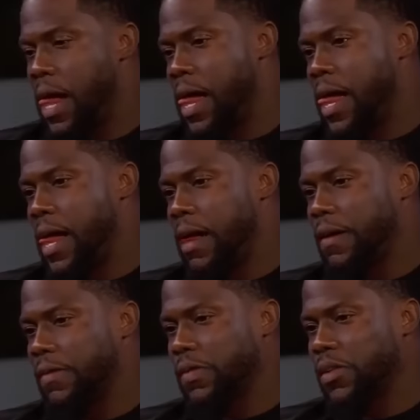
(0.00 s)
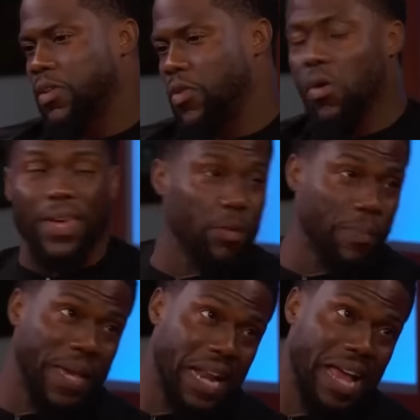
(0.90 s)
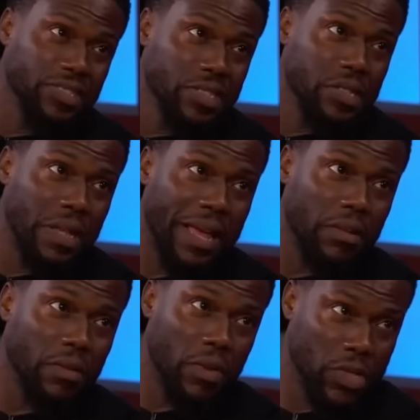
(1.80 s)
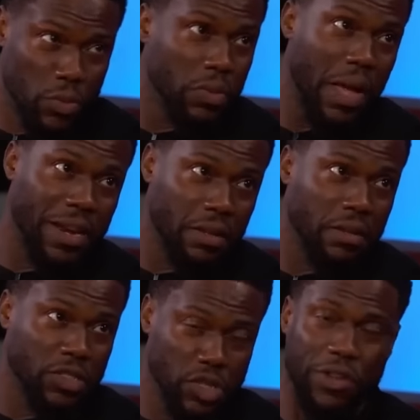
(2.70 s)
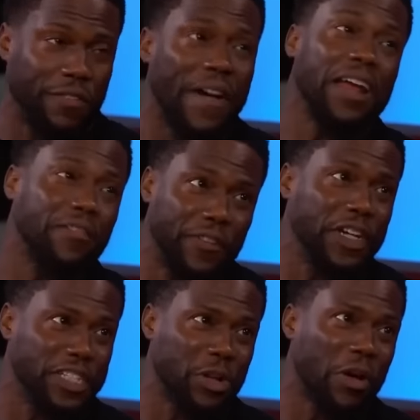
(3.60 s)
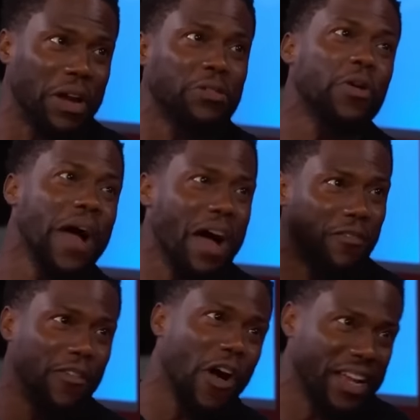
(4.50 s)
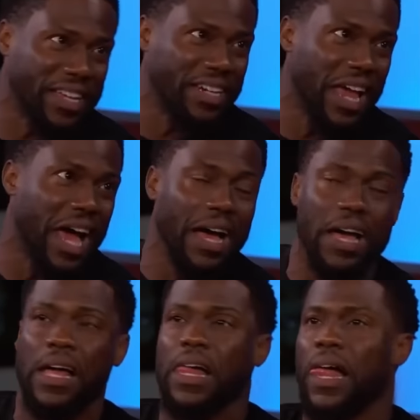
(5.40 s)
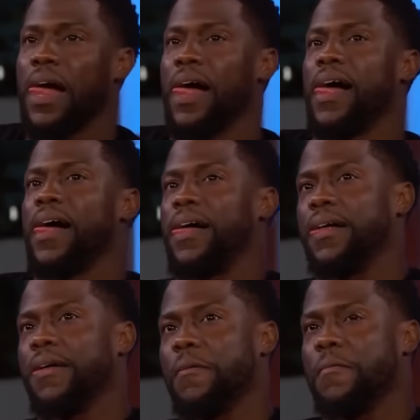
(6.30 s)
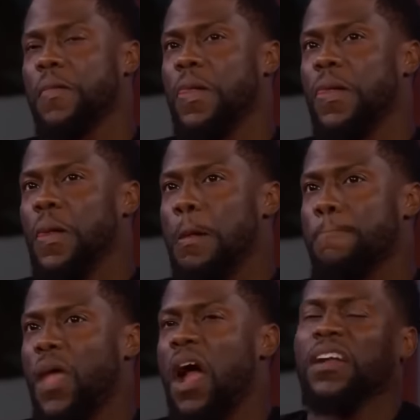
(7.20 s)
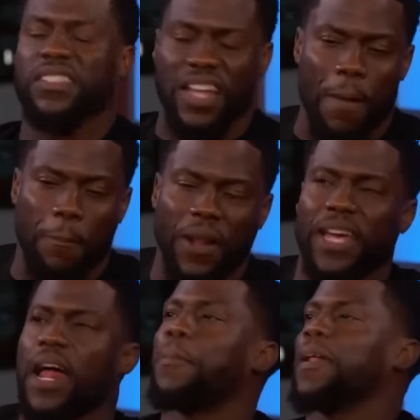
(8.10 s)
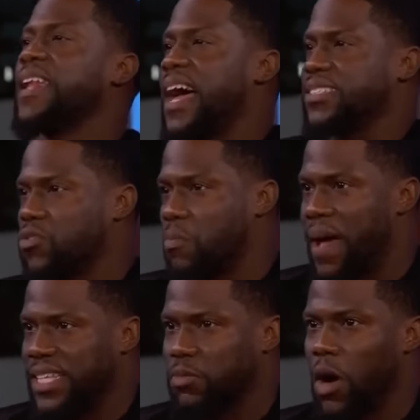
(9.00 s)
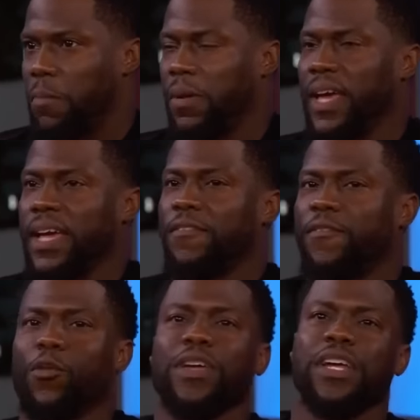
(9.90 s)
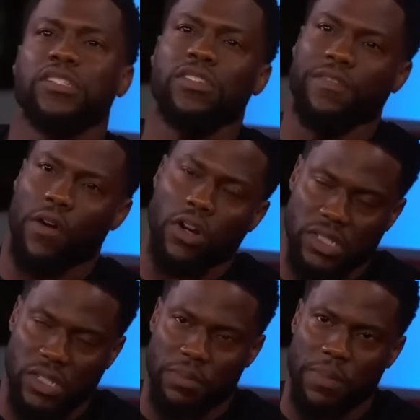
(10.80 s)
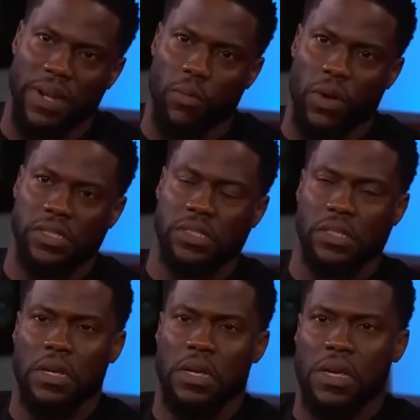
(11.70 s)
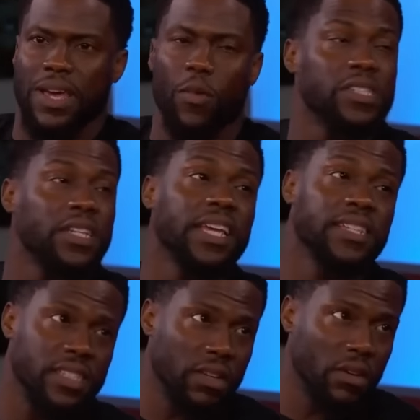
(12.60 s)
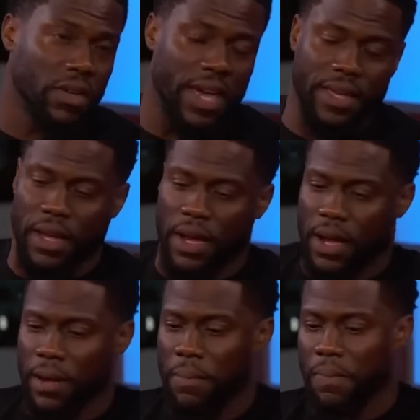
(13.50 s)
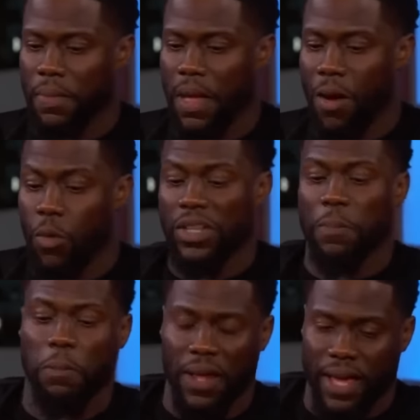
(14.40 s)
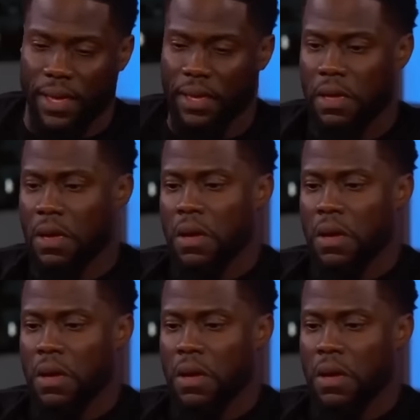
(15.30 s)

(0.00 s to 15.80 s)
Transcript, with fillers: Uh. Okay, we being honest, like, cause yeah, I, cause you can find footage, so I don't know how far I can lie. Okay. Uh, all right, listen. I played. I played high school basketball. I played four years of varsity, but it wasn't. It wasn't easy. Okay. Um, I wanted to play